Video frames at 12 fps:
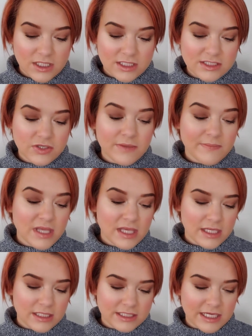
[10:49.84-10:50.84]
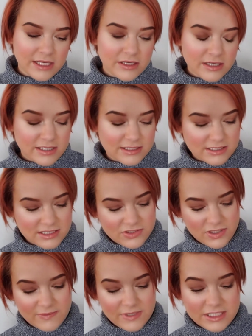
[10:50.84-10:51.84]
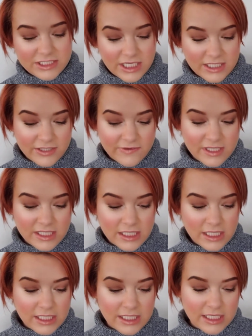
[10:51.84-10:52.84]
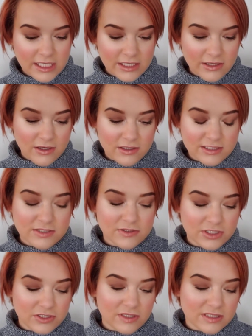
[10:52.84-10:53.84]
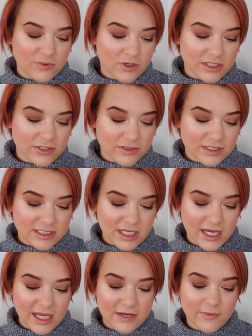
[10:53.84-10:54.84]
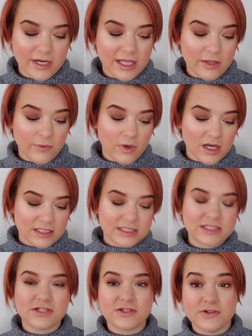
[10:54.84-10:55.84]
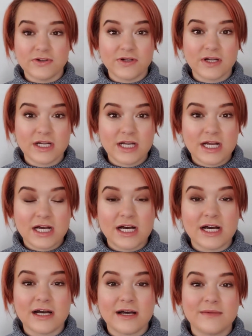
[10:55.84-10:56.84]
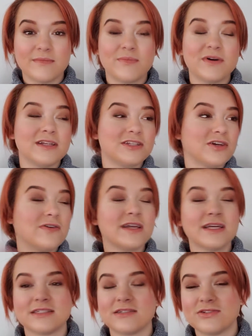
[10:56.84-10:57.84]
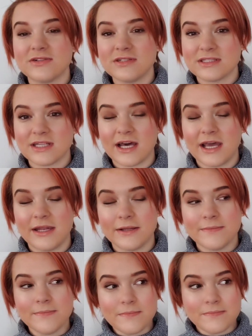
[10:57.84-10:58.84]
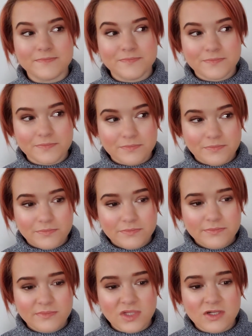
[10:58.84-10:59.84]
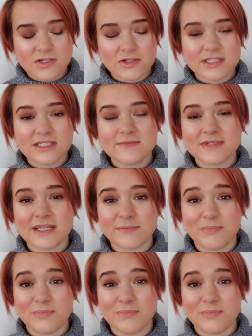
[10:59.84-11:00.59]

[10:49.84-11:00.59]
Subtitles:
So to me, Taeyong is extremely genuine, and he can also show his more adult side when he wants to. But showing his adult side sort of seems like